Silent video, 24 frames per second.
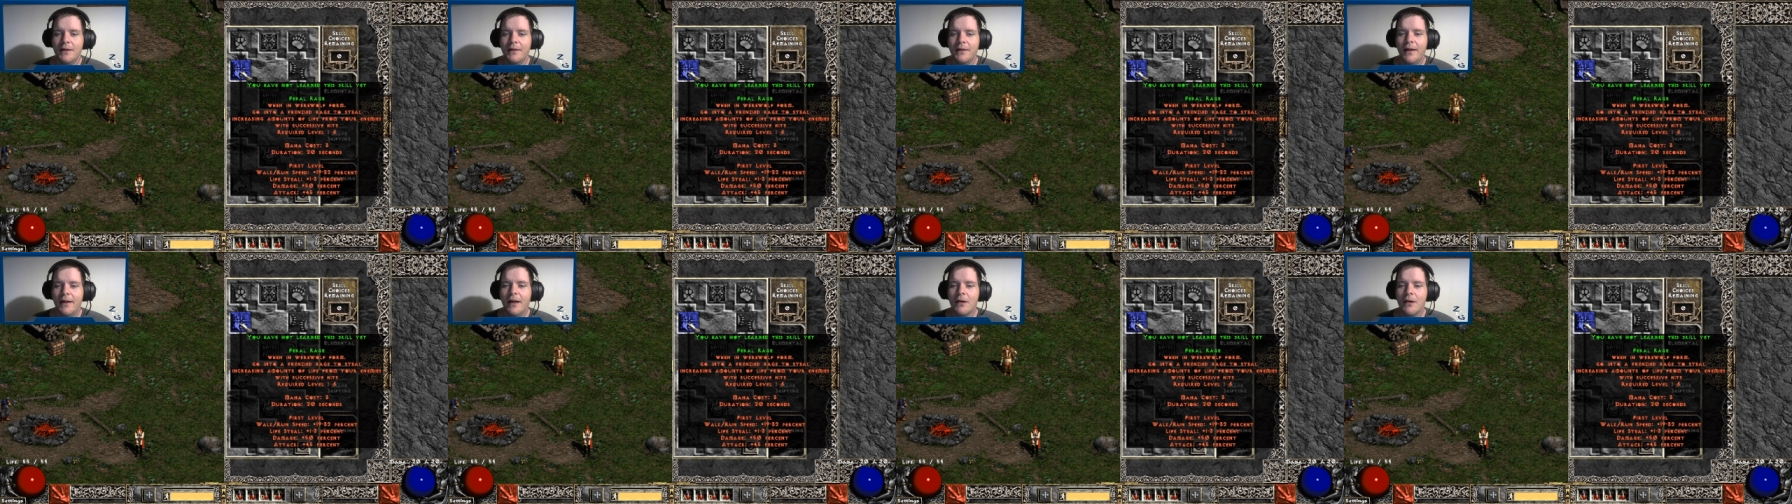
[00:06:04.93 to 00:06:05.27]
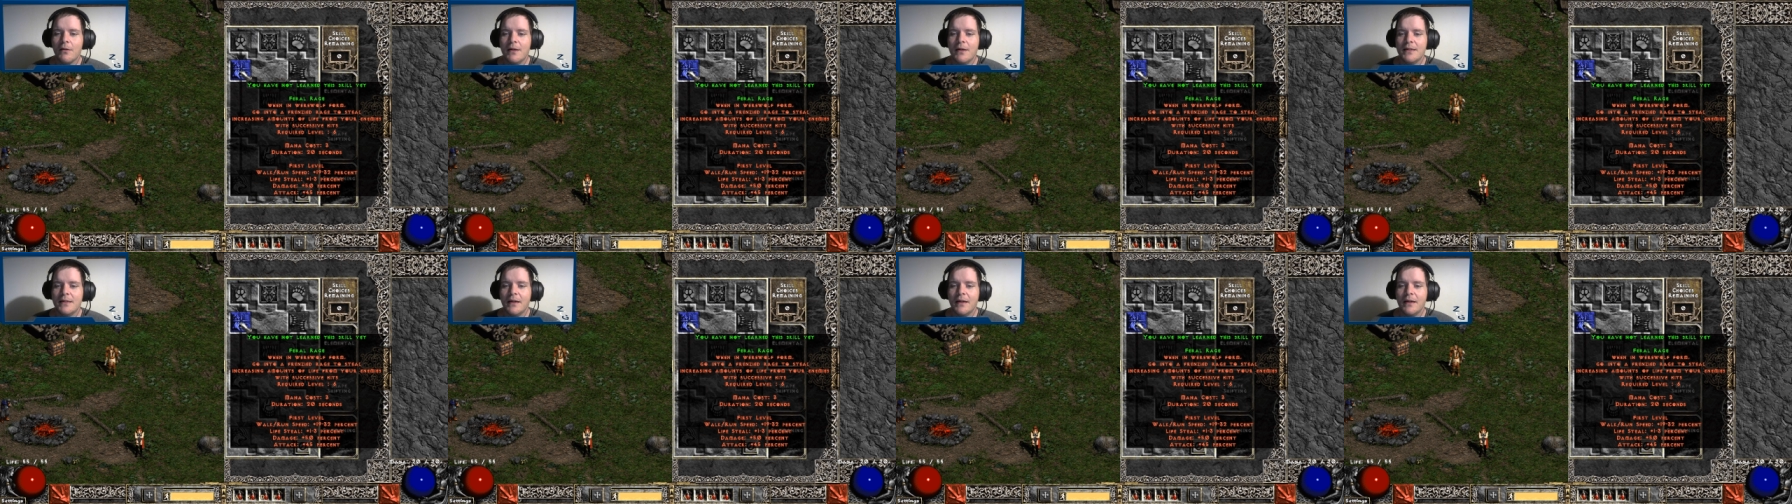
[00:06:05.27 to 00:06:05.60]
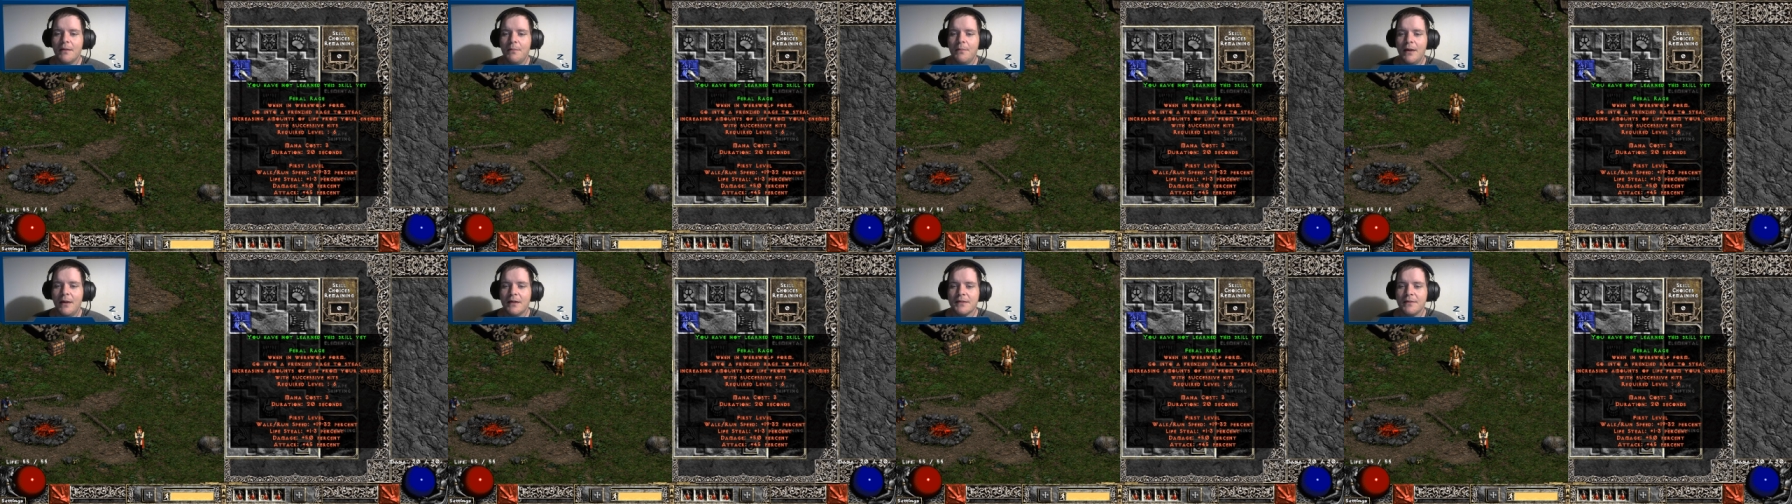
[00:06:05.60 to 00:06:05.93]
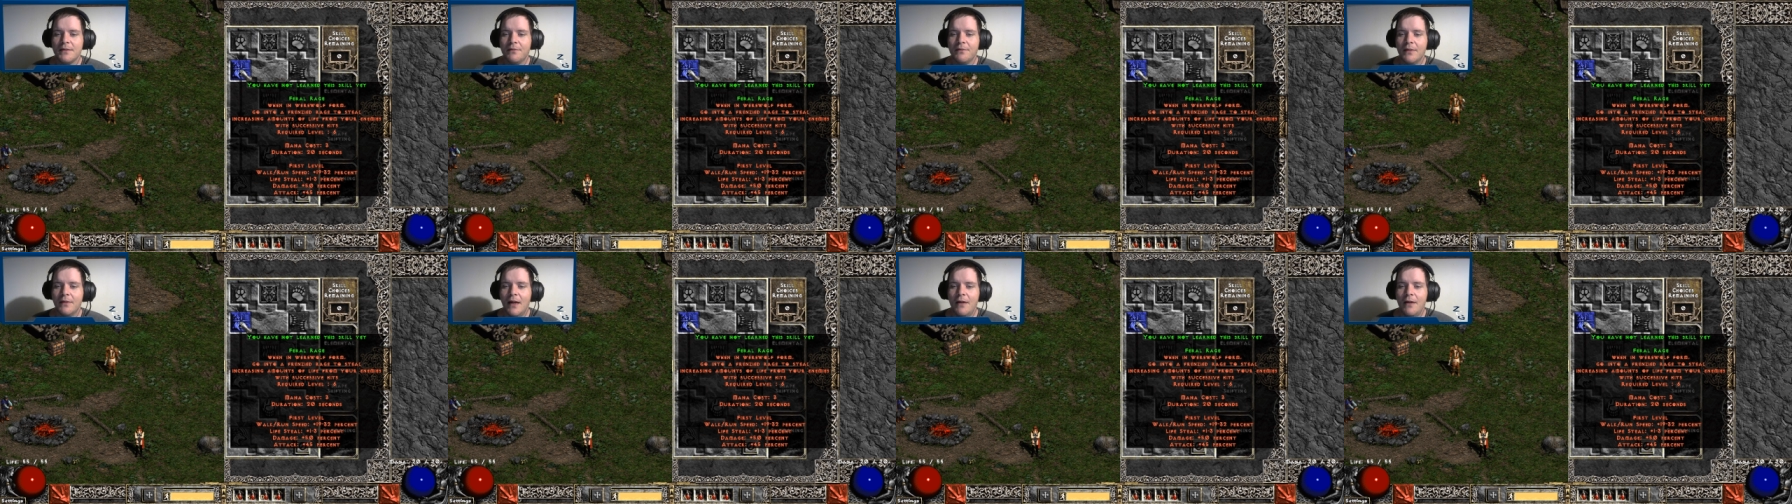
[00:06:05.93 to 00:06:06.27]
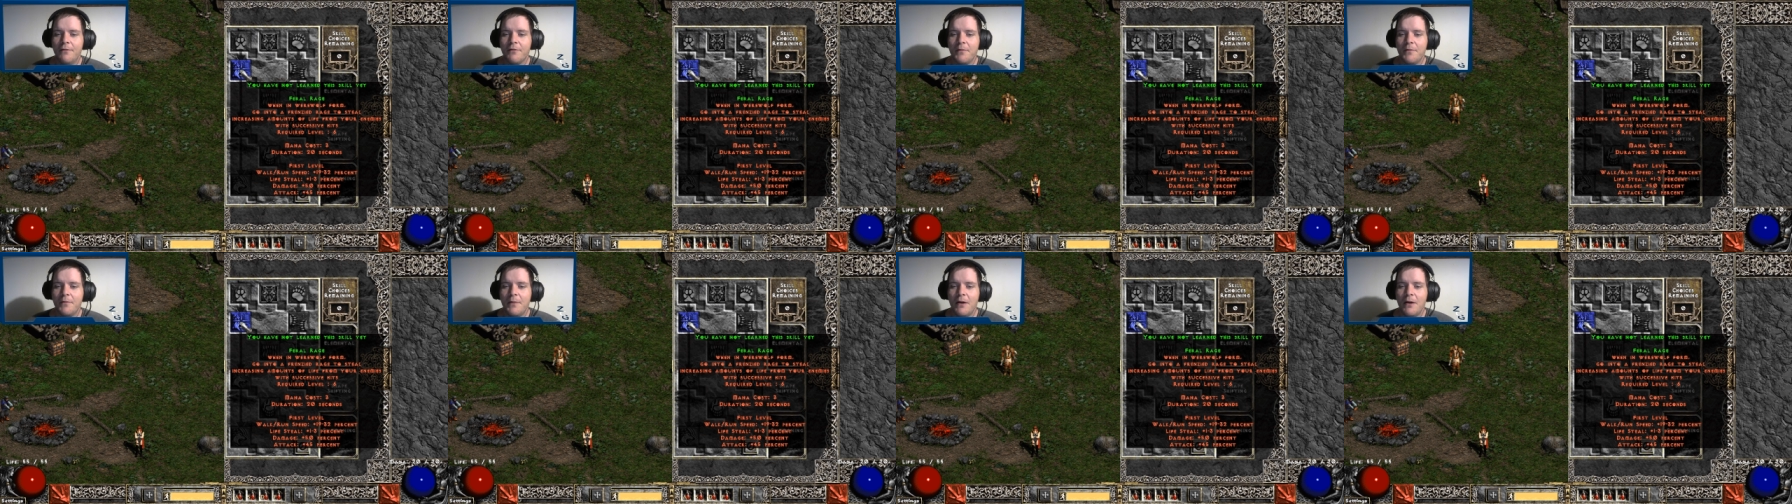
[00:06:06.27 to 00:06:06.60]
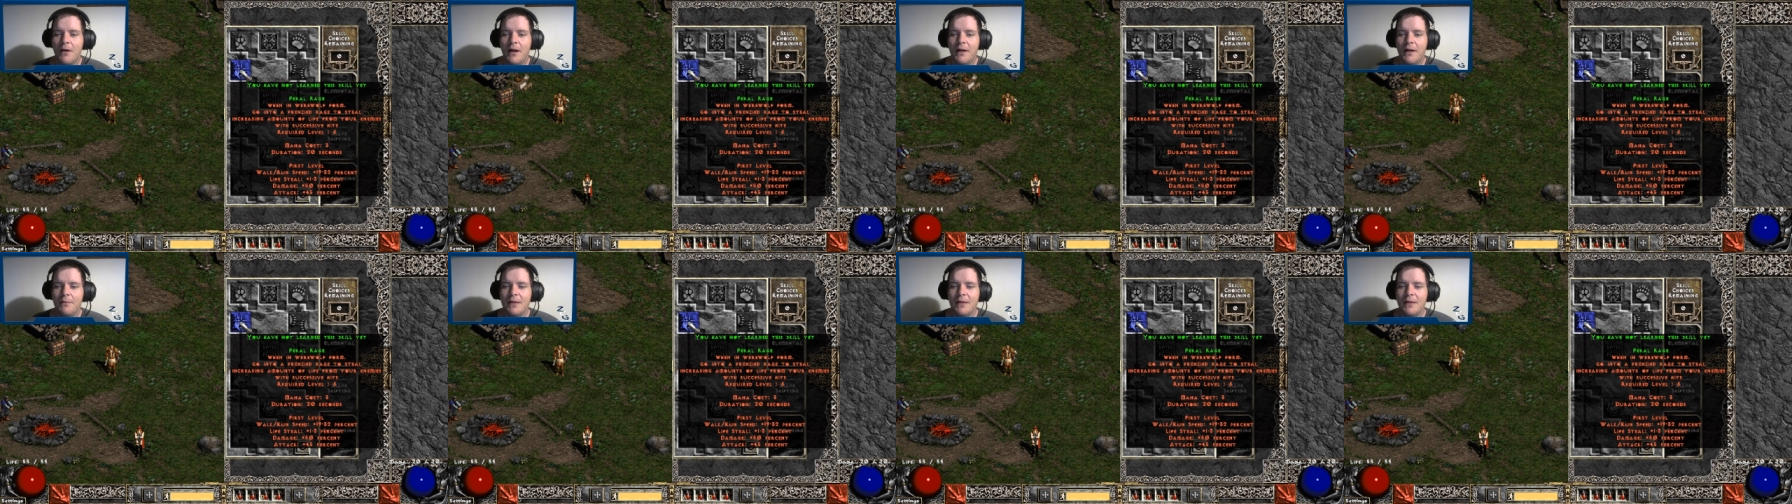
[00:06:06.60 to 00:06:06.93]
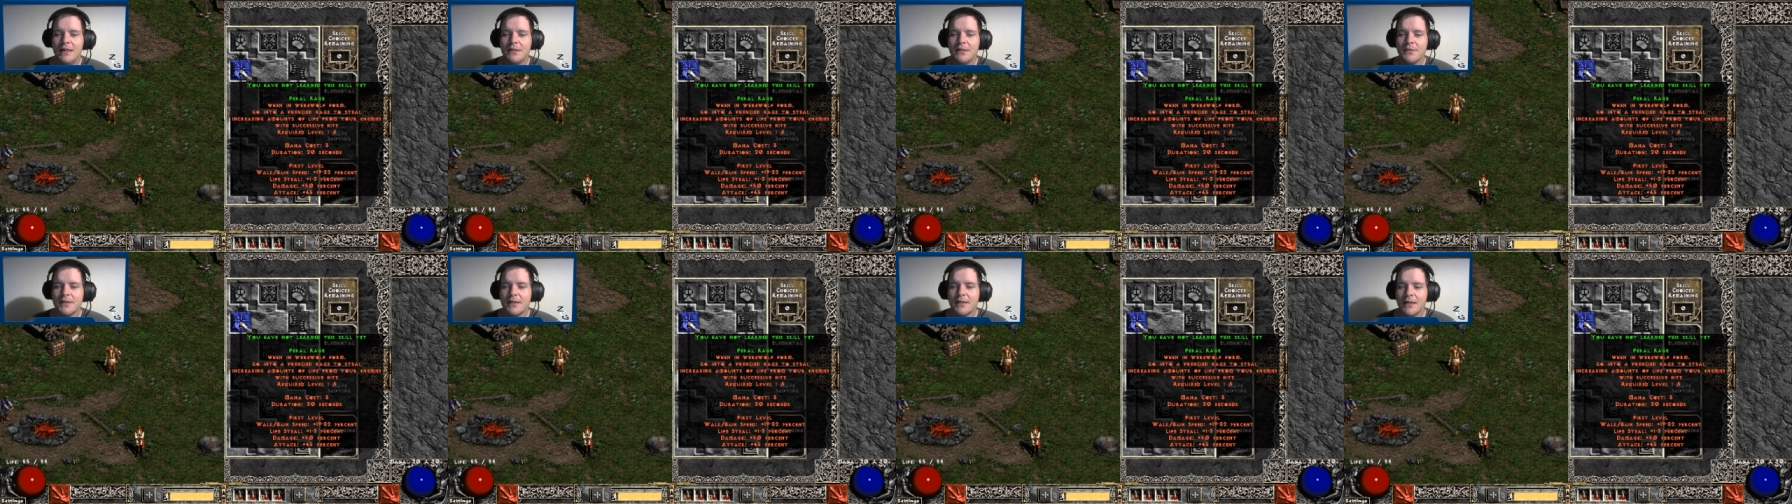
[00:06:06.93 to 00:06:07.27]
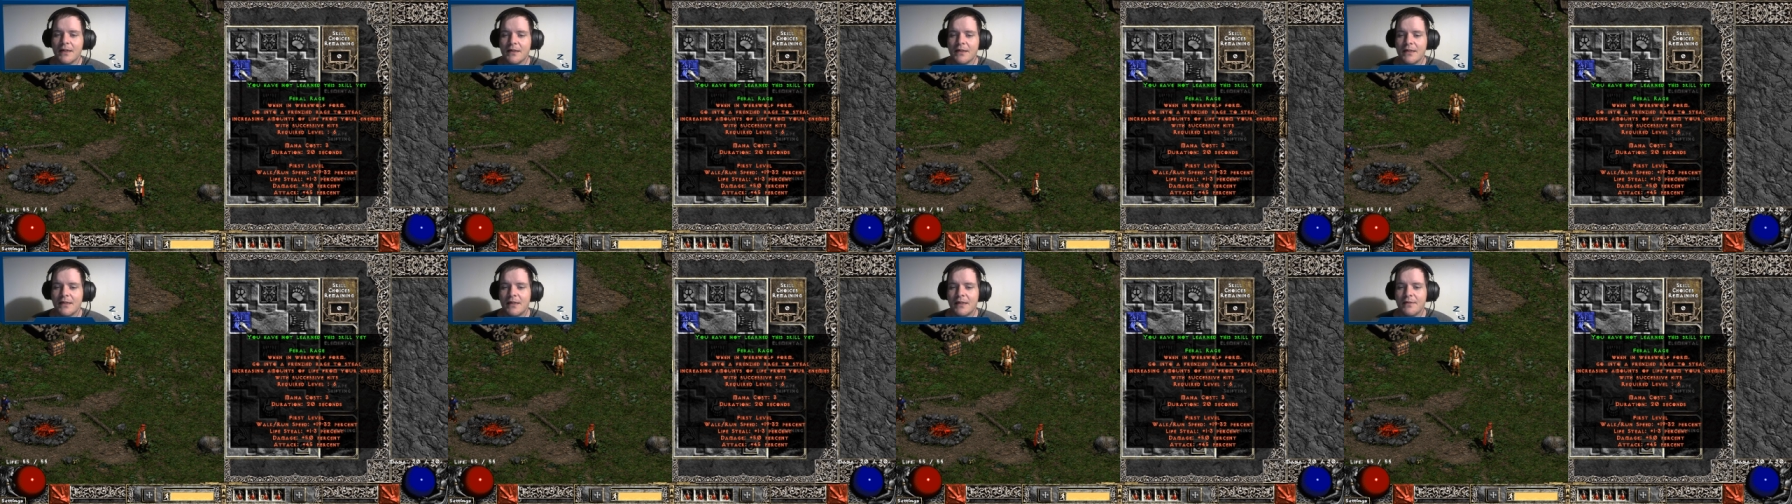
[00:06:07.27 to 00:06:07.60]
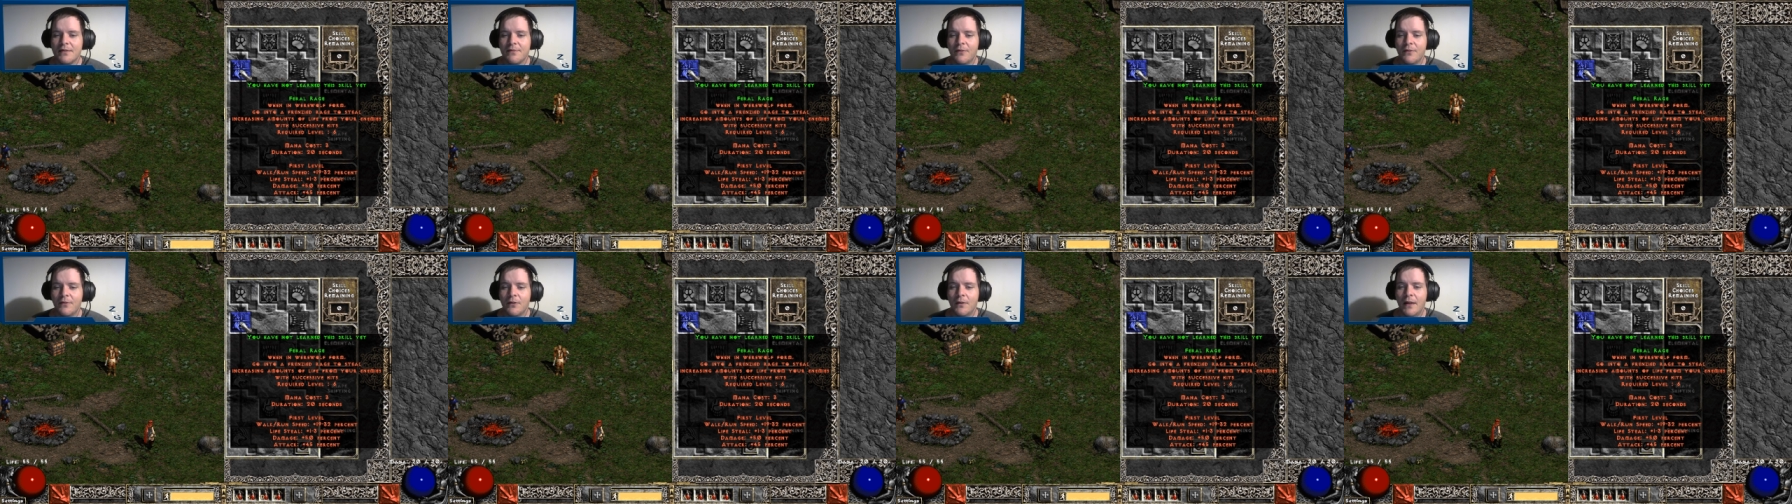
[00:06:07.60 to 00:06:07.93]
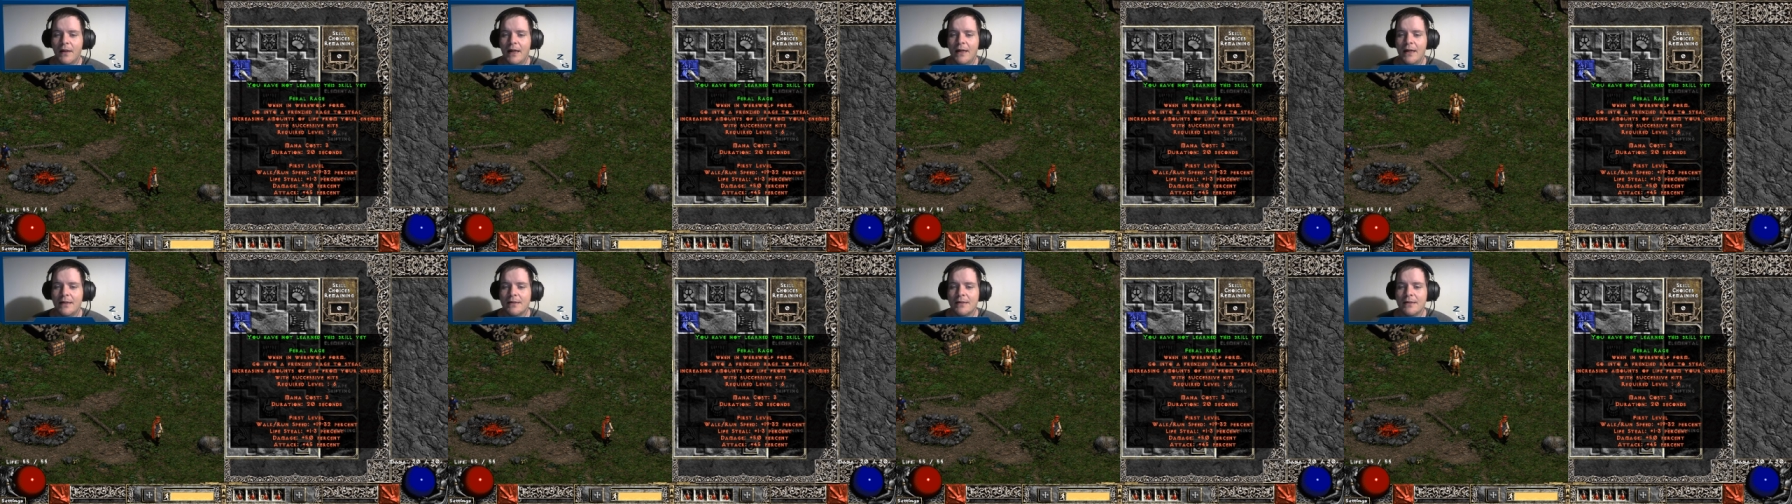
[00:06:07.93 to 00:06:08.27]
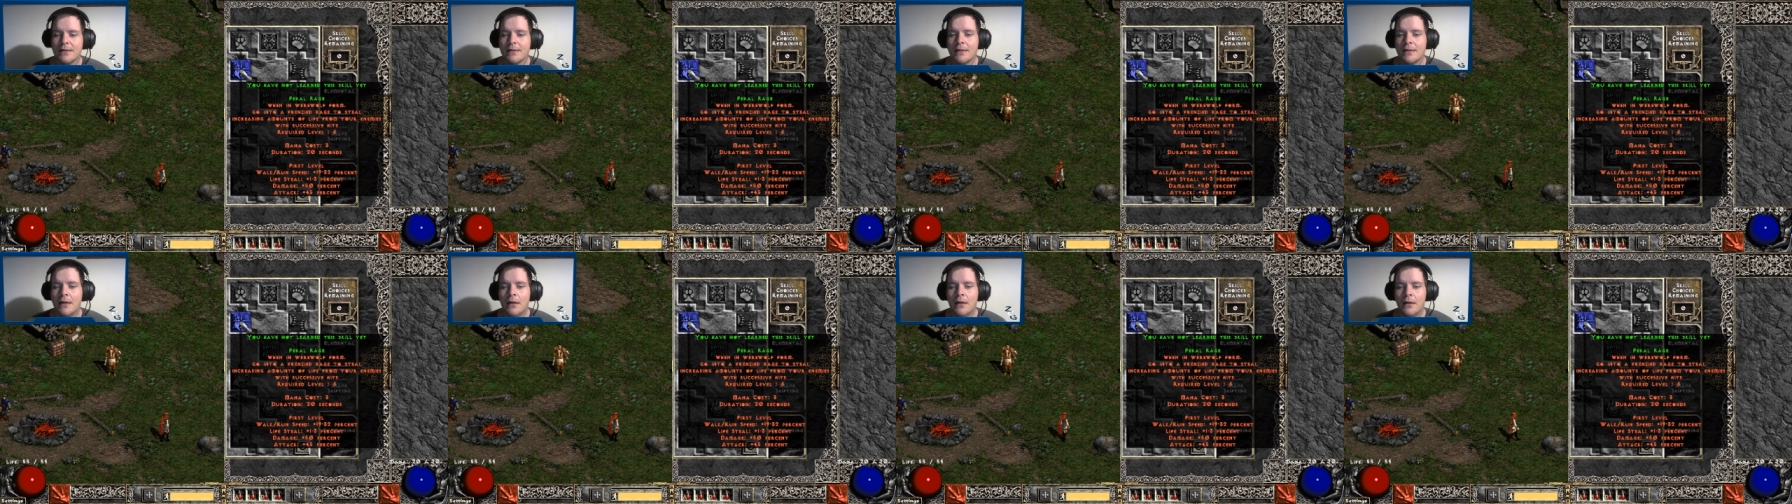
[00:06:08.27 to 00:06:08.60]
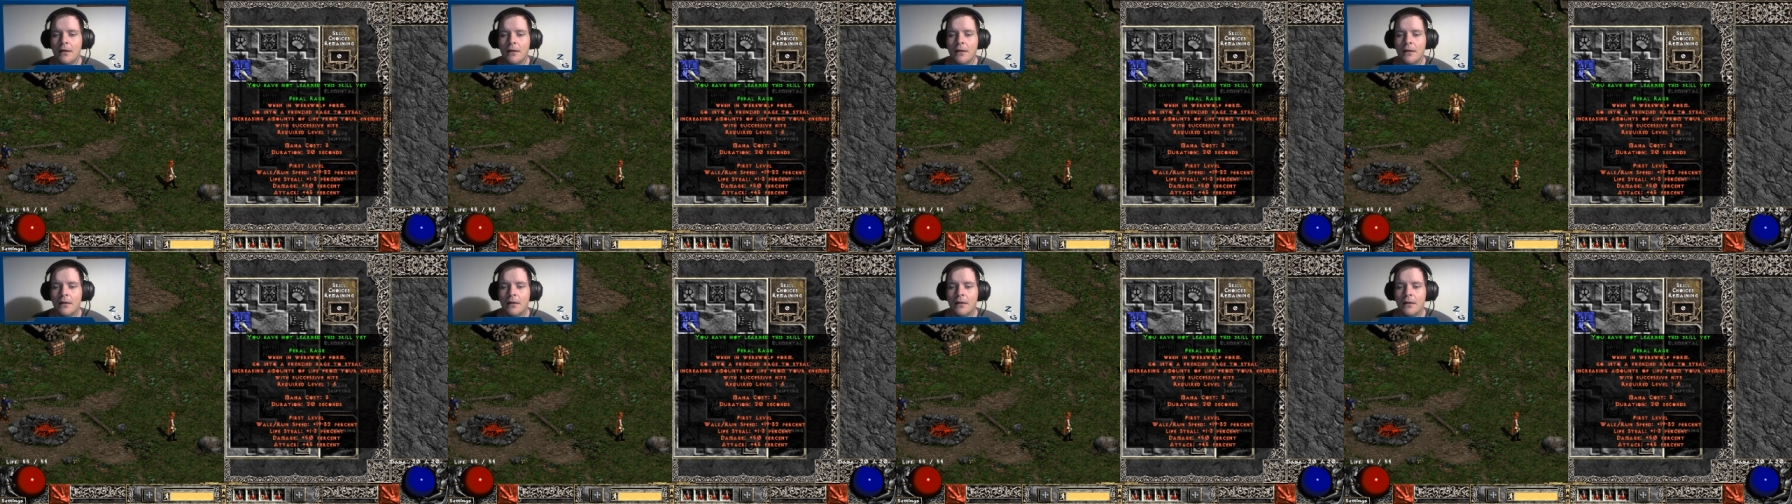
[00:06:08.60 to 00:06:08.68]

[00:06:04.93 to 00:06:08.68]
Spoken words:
increasing amounts of life from your enemies with successful hits.